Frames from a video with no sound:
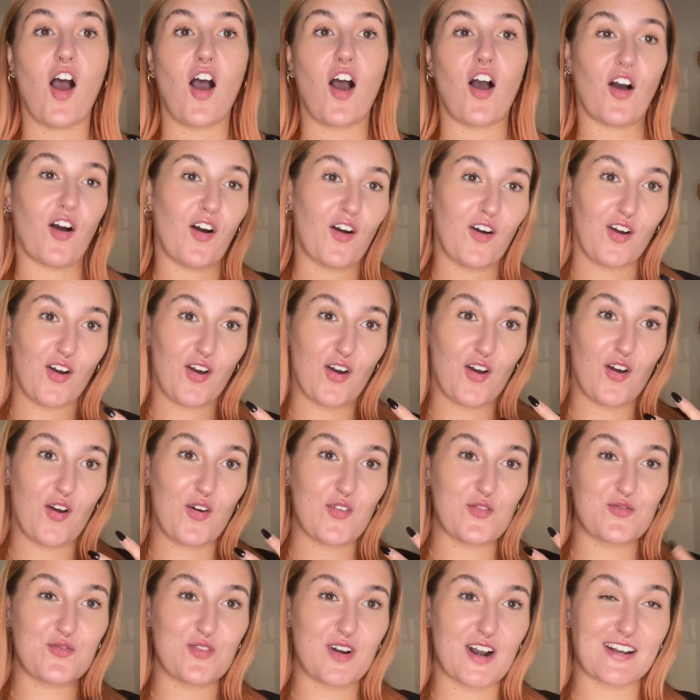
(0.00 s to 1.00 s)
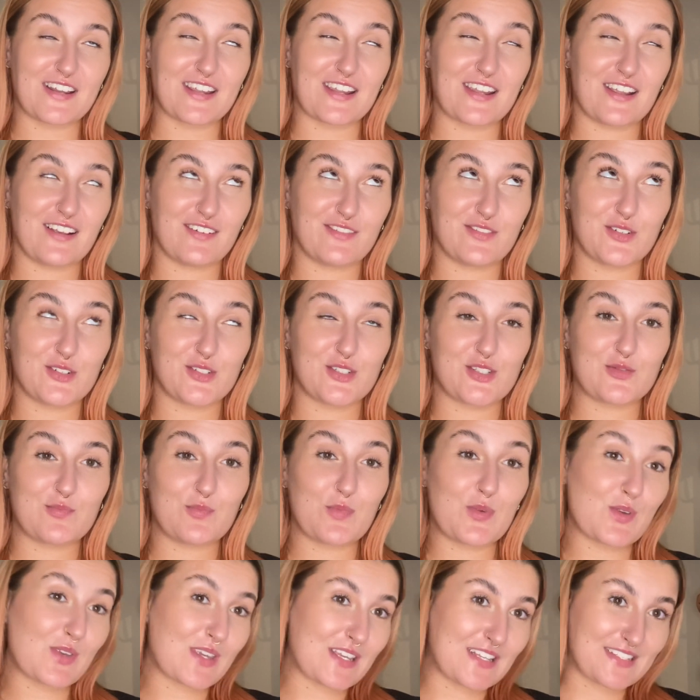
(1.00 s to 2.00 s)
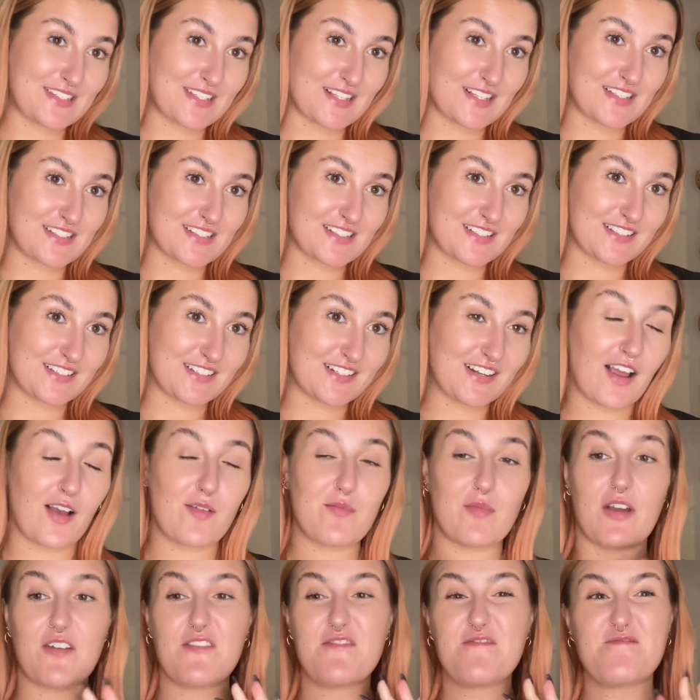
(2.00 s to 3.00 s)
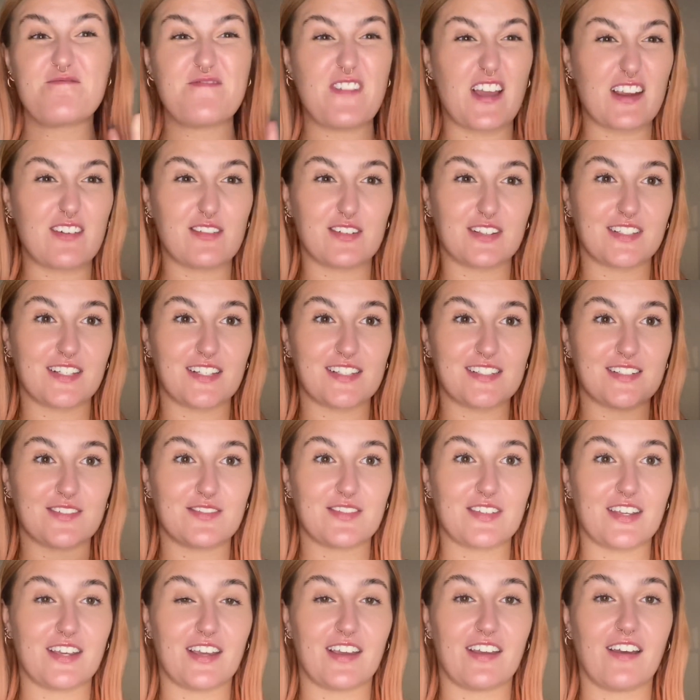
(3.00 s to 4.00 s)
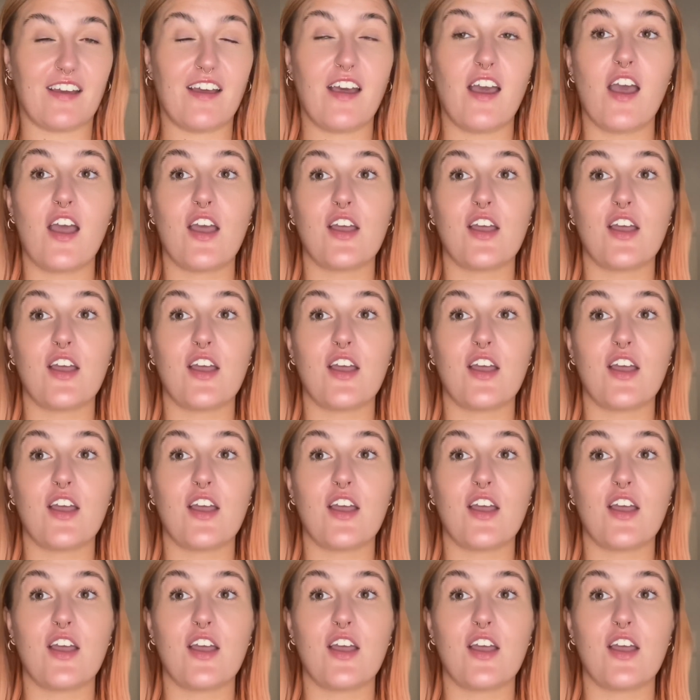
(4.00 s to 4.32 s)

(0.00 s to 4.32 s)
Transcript: are ready for spooky season, my favourite season of the year.